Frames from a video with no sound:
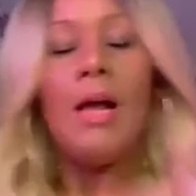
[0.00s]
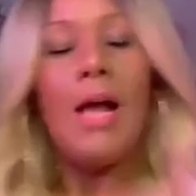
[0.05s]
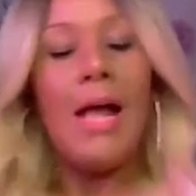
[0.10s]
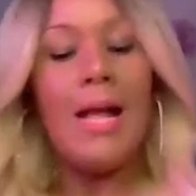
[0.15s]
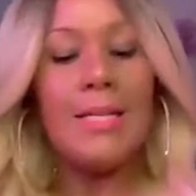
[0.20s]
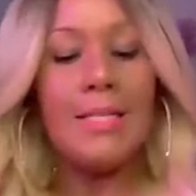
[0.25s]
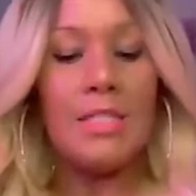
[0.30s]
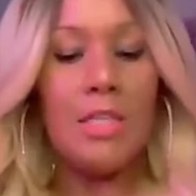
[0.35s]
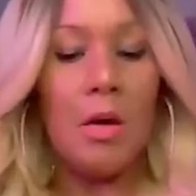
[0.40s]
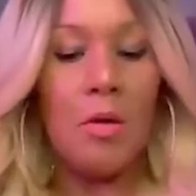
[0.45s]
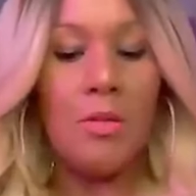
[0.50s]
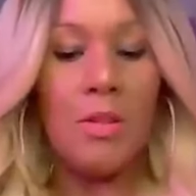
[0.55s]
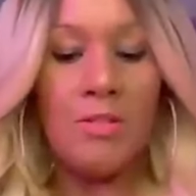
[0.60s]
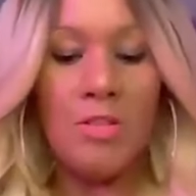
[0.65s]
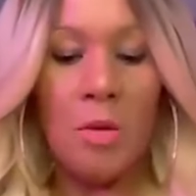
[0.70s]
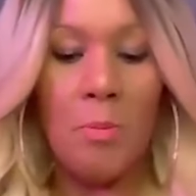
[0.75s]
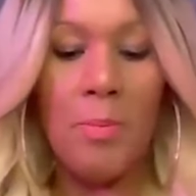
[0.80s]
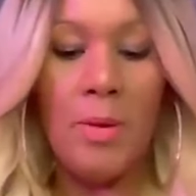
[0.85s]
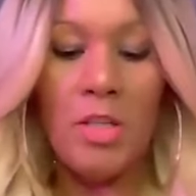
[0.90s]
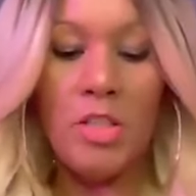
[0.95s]
And
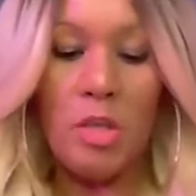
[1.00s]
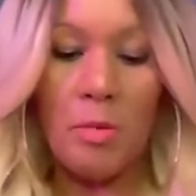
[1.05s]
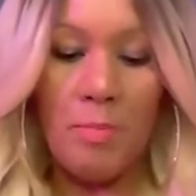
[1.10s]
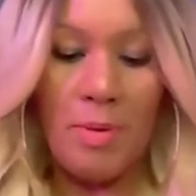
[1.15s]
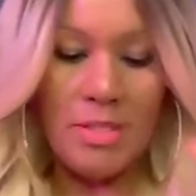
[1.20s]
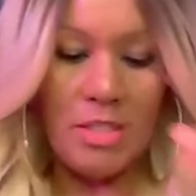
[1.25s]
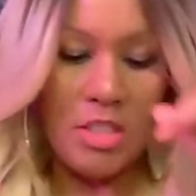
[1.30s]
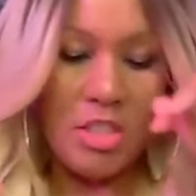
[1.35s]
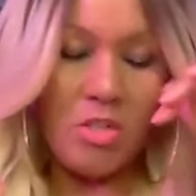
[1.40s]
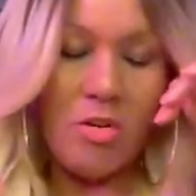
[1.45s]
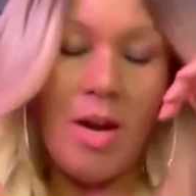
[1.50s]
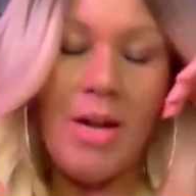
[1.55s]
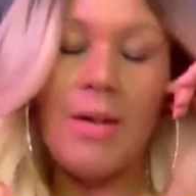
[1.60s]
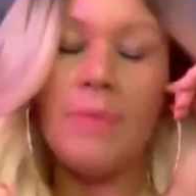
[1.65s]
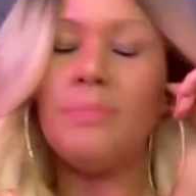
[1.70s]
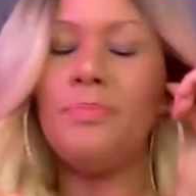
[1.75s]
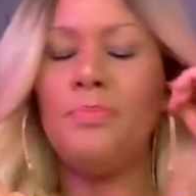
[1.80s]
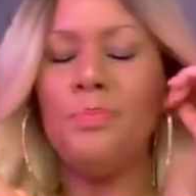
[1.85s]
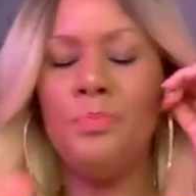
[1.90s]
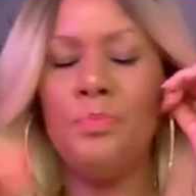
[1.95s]
so build your business
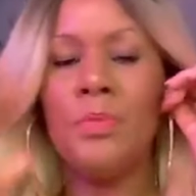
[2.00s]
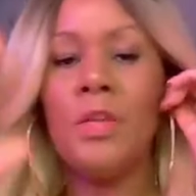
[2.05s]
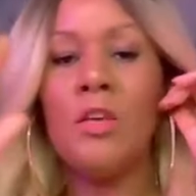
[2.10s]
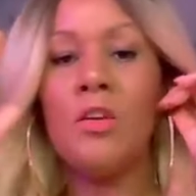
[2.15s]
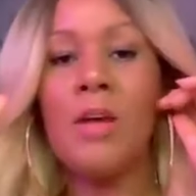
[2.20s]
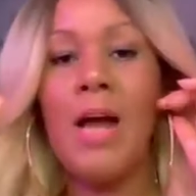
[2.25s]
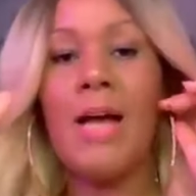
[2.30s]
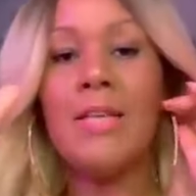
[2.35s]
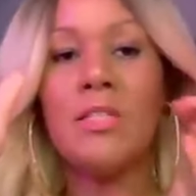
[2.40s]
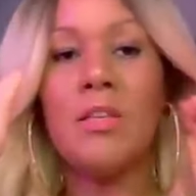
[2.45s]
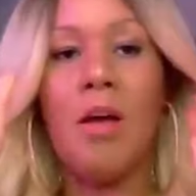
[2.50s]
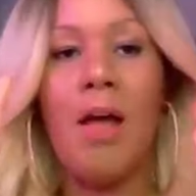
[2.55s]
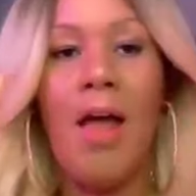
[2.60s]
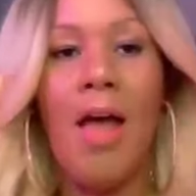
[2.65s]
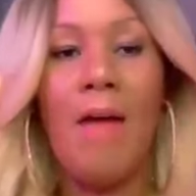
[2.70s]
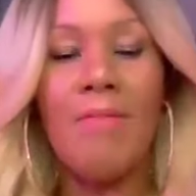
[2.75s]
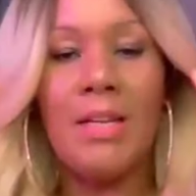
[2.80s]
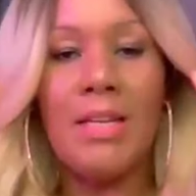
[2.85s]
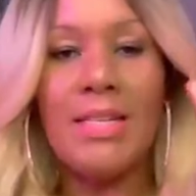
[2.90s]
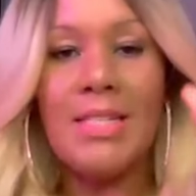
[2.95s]
credit. You guys know I
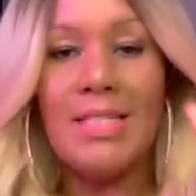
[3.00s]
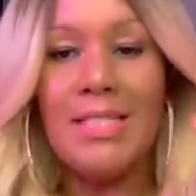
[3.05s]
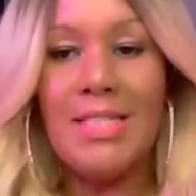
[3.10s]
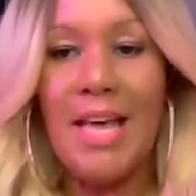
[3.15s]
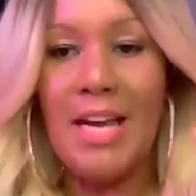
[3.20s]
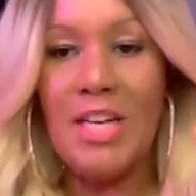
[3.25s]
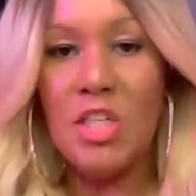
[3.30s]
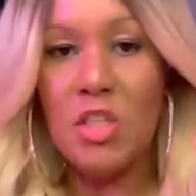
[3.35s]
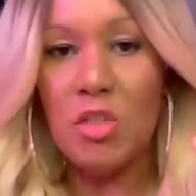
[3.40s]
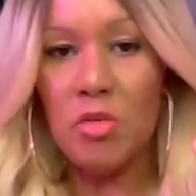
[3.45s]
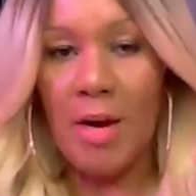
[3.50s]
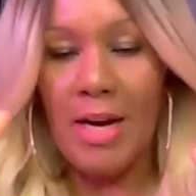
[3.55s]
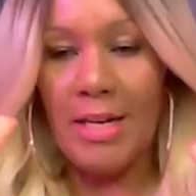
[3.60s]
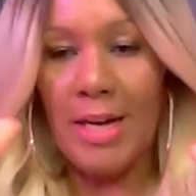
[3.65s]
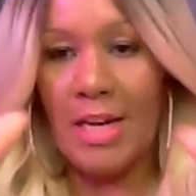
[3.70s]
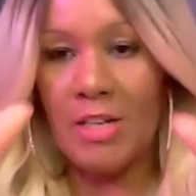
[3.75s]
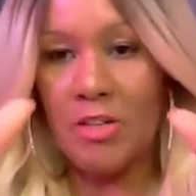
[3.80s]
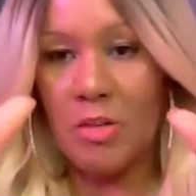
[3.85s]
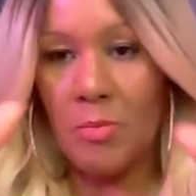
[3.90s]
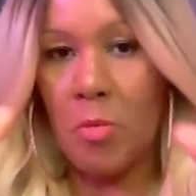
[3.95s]
have at least 10 trade
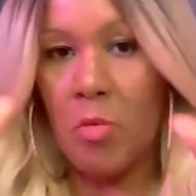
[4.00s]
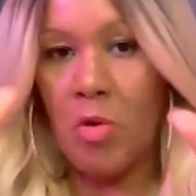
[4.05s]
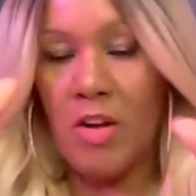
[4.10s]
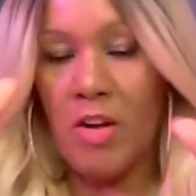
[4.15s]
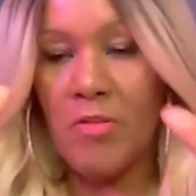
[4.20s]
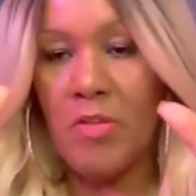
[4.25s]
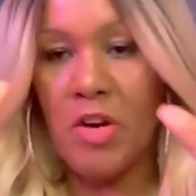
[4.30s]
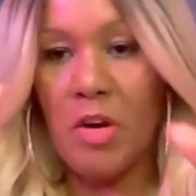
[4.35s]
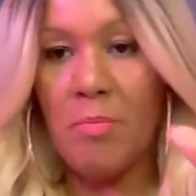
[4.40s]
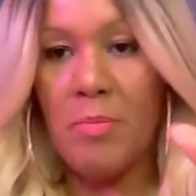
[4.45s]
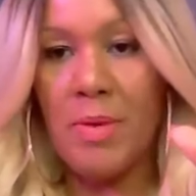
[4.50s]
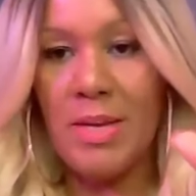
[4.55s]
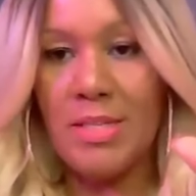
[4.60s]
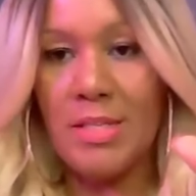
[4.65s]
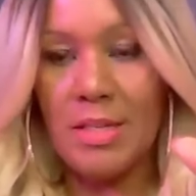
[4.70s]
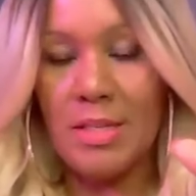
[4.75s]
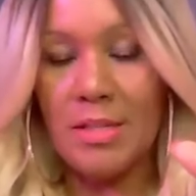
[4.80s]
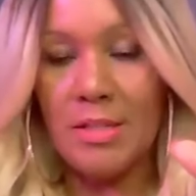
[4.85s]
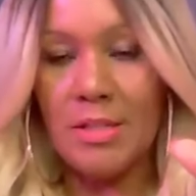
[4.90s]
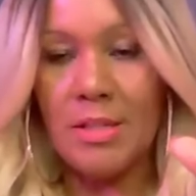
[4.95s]
lines reporting for your
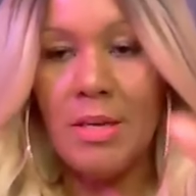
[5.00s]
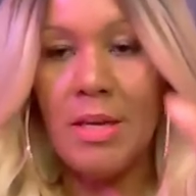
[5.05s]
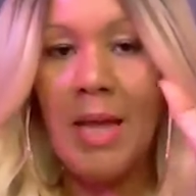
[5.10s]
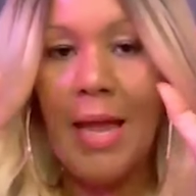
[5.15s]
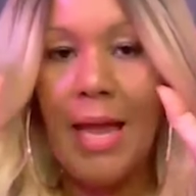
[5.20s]
business.